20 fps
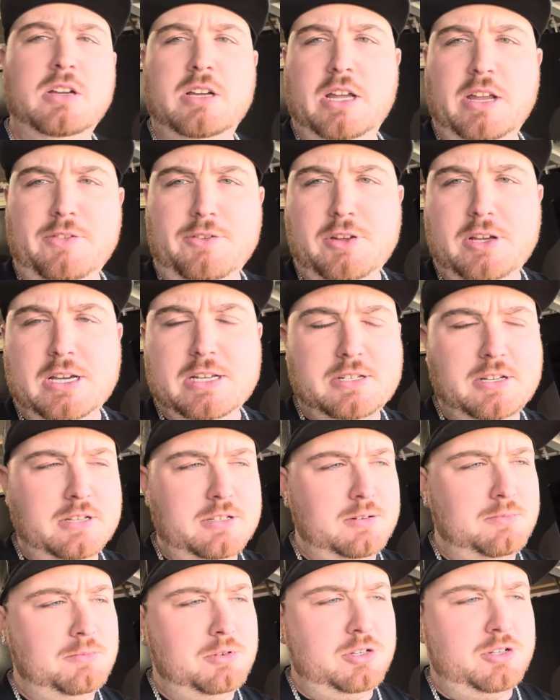And if you guys
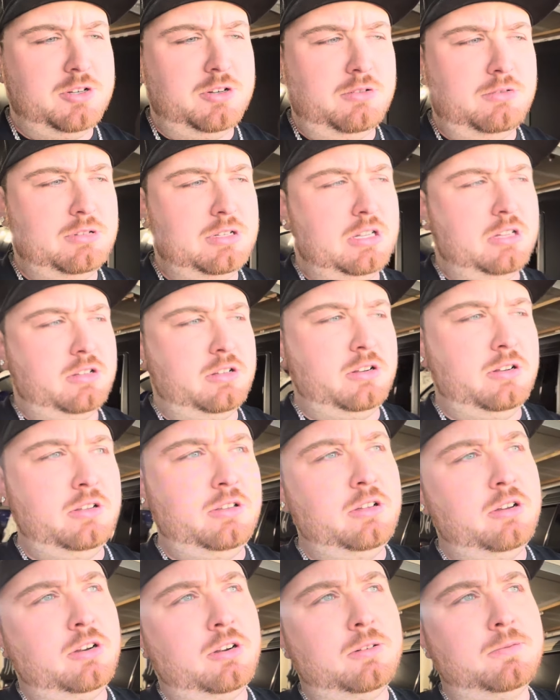got some good shows out there
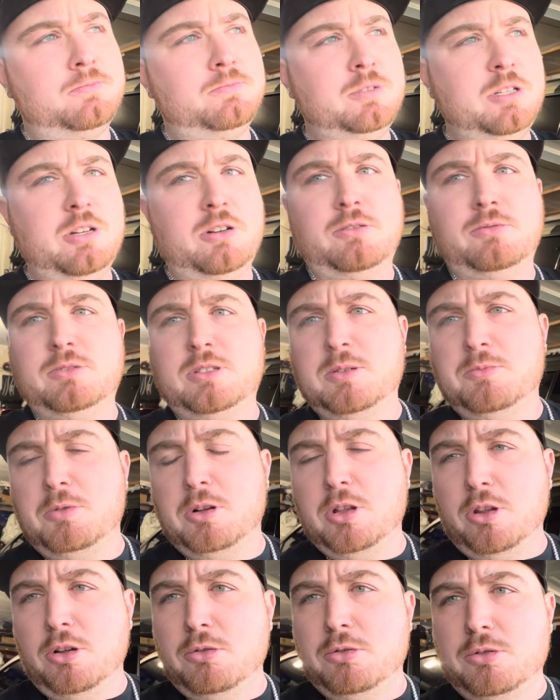that are, you know,
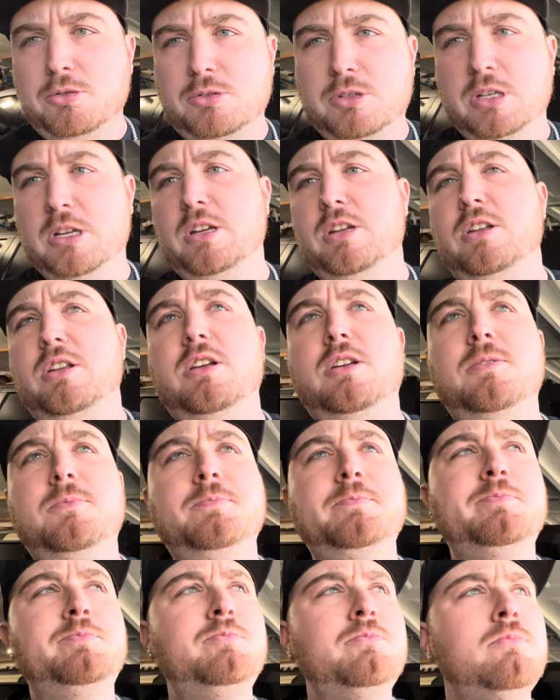somewhat local to Indy,
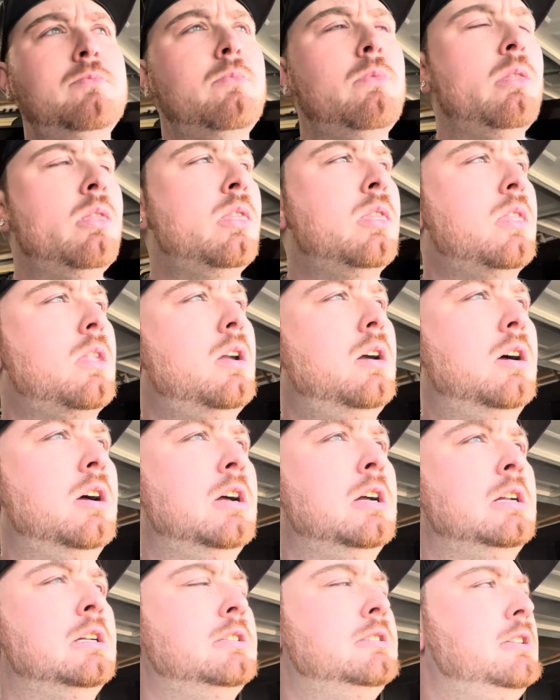
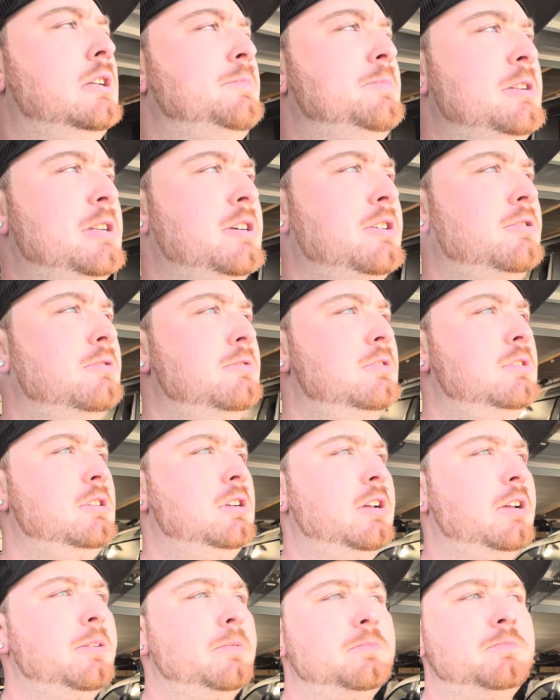uh, let me know.
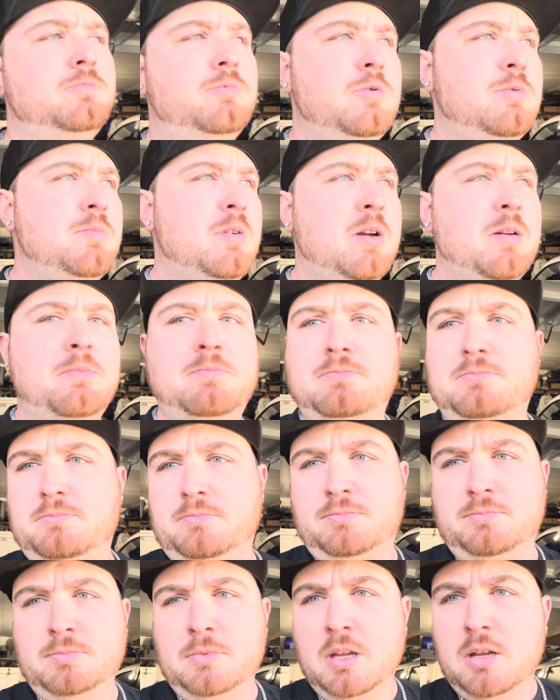Um, we might
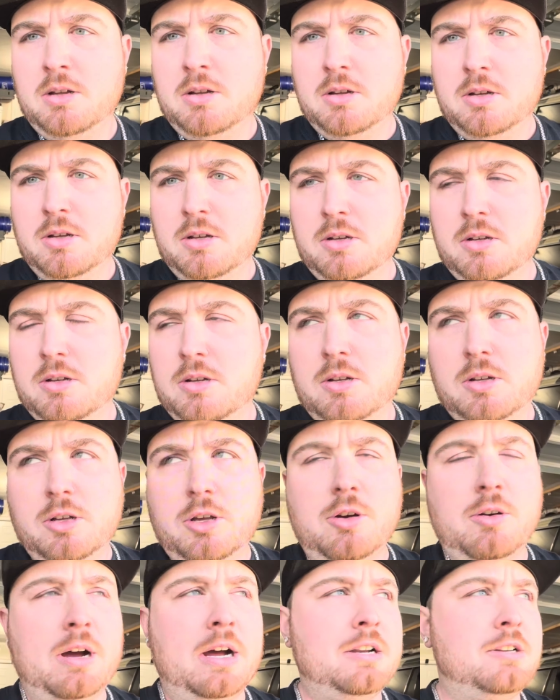
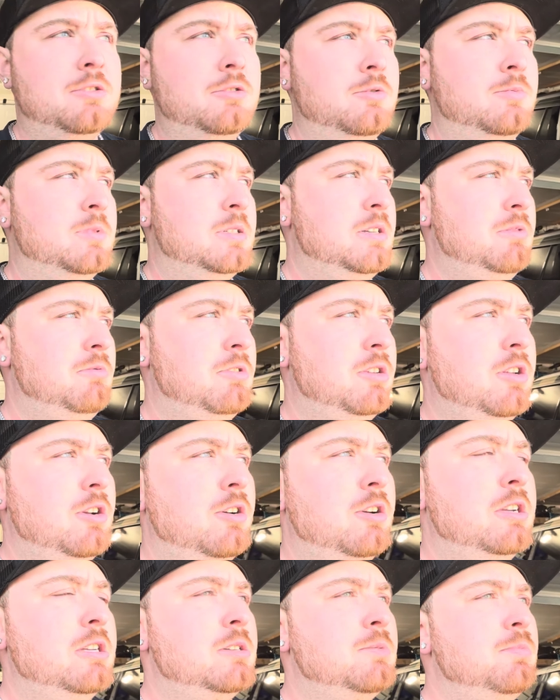go out to them and see what there is.